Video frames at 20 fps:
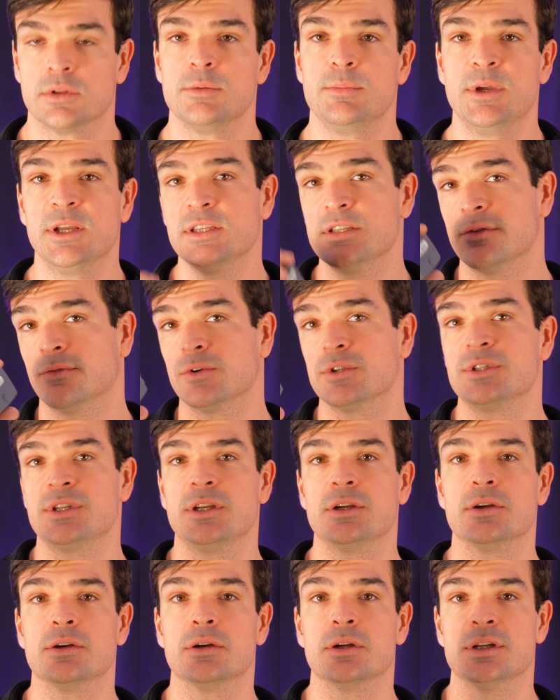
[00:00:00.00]
The big difference
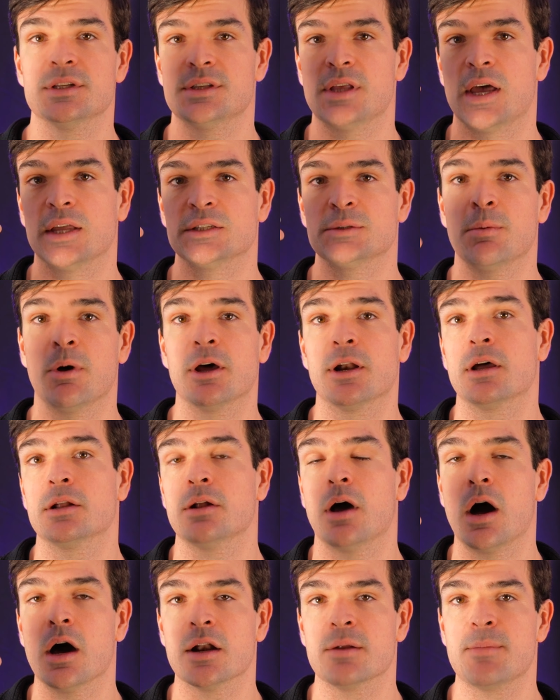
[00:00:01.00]
here is that SpotOn
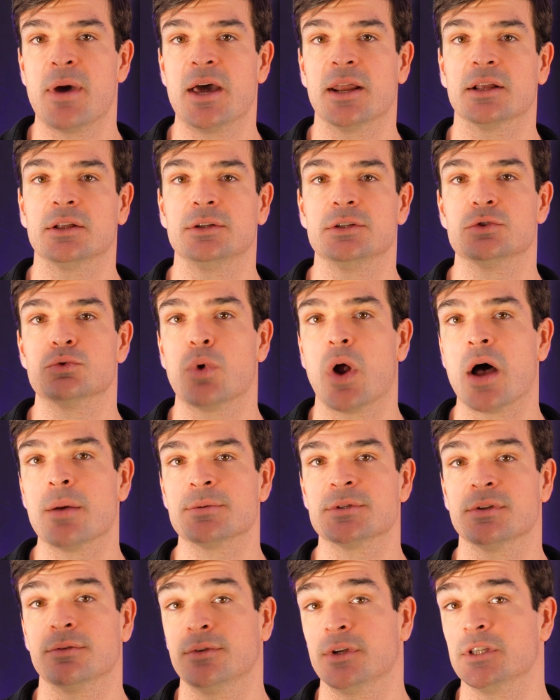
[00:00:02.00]
automatically
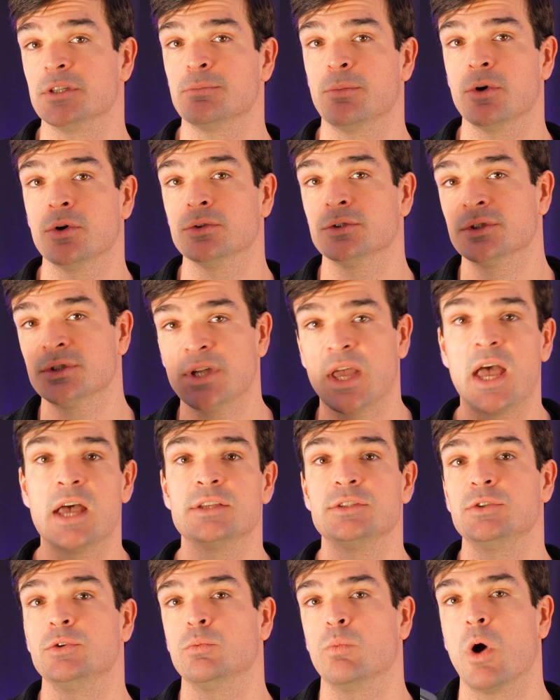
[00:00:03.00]
drops the fence posts
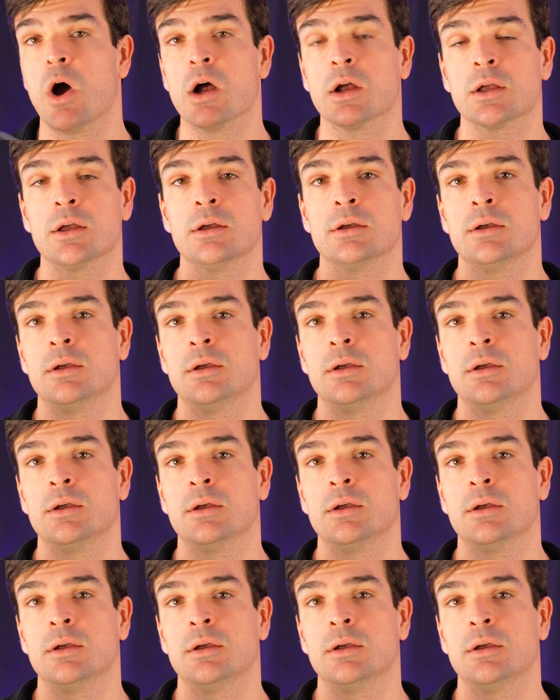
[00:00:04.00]
as you walk,